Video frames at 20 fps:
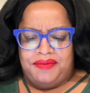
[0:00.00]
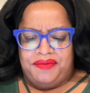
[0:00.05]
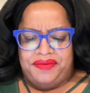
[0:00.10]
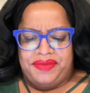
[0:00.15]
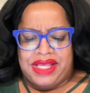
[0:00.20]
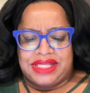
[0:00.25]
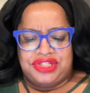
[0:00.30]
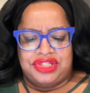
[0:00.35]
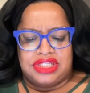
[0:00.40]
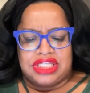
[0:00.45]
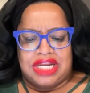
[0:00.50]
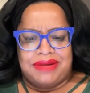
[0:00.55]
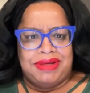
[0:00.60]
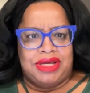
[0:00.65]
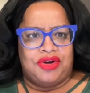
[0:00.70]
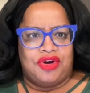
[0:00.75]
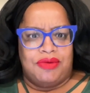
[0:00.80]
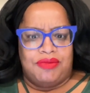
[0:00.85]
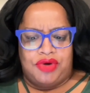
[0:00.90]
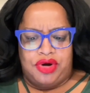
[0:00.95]
That's just going to
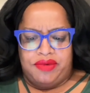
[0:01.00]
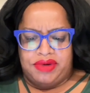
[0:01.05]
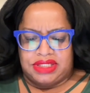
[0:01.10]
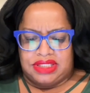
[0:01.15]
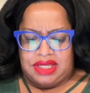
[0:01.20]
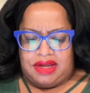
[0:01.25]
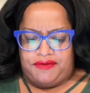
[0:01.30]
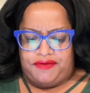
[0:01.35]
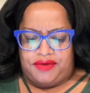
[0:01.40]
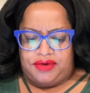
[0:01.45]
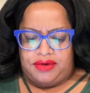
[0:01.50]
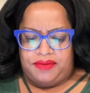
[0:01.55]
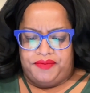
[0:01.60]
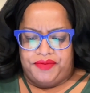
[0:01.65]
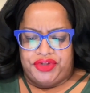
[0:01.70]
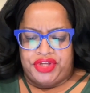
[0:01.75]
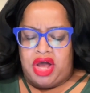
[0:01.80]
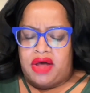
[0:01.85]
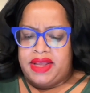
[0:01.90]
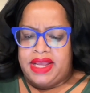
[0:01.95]
make her more resentful.
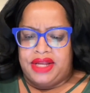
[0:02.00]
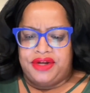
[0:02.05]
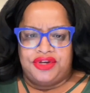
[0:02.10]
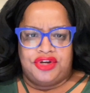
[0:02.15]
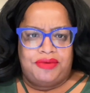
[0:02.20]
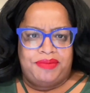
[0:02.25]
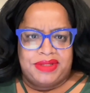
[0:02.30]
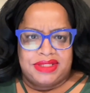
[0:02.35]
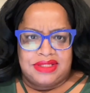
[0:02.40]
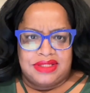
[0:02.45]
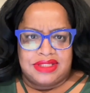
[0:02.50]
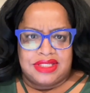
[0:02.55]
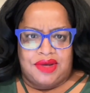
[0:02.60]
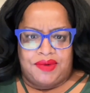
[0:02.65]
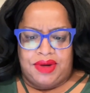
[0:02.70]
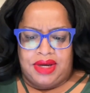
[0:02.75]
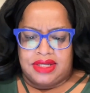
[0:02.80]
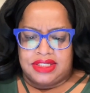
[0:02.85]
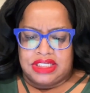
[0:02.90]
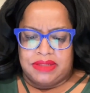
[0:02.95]
Y'all had no business
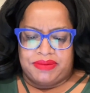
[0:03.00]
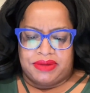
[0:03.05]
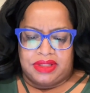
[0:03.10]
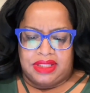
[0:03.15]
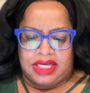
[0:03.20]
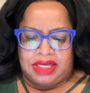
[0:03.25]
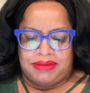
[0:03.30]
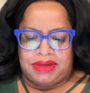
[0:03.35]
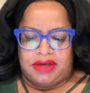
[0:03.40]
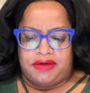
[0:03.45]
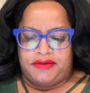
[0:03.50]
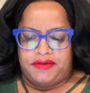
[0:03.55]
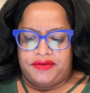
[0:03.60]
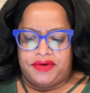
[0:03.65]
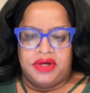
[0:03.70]
going into polygamy.